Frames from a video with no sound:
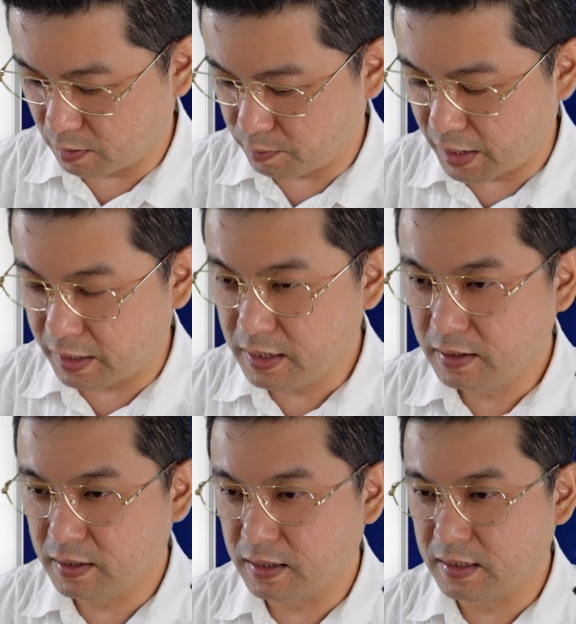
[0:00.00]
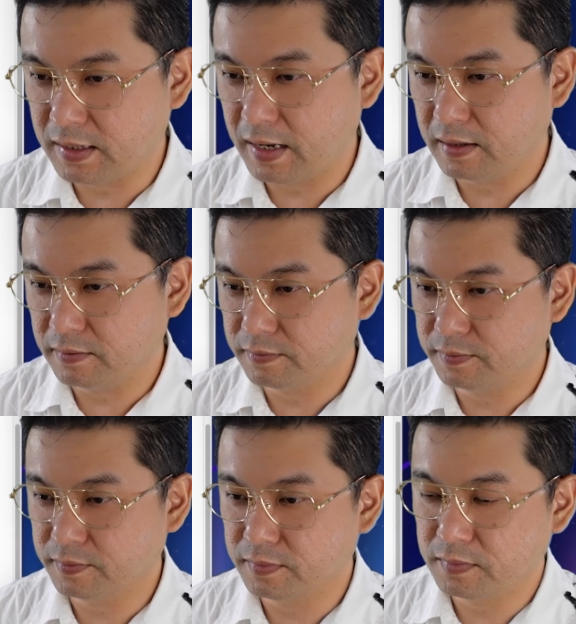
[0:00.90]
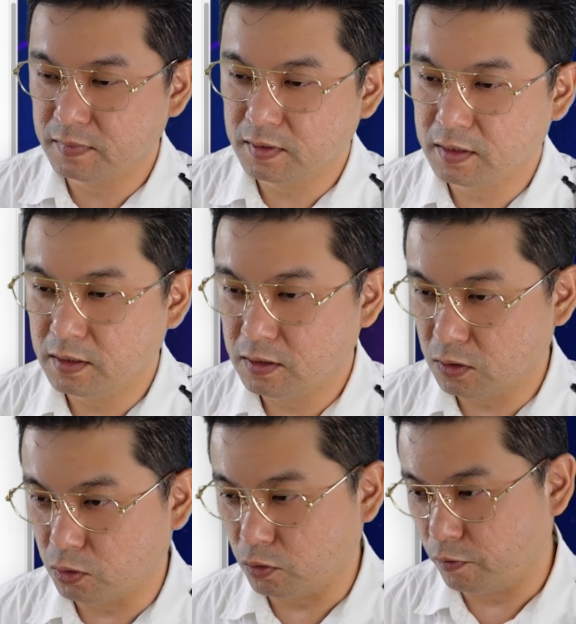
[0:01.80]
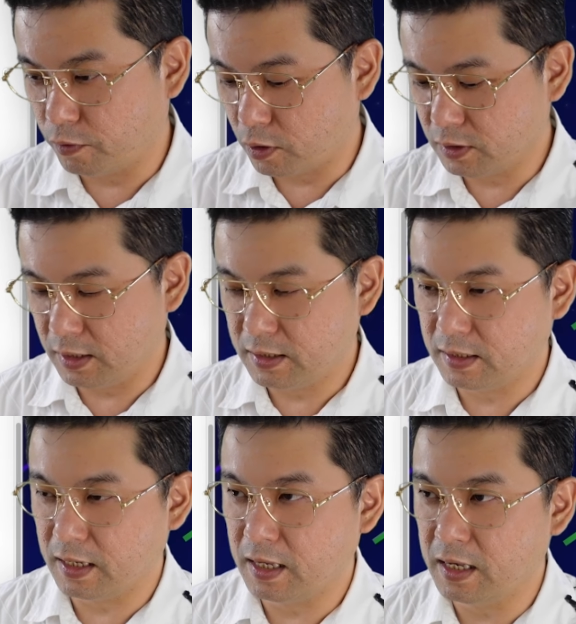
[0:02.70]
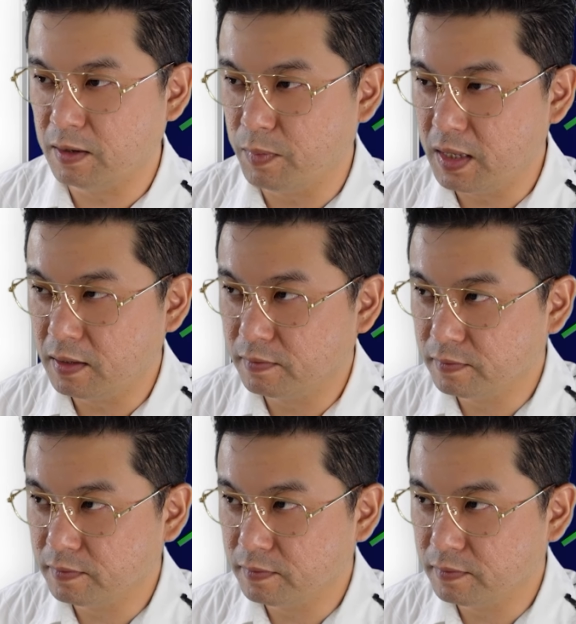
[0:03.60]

padding inside, so to force this thing in a bit.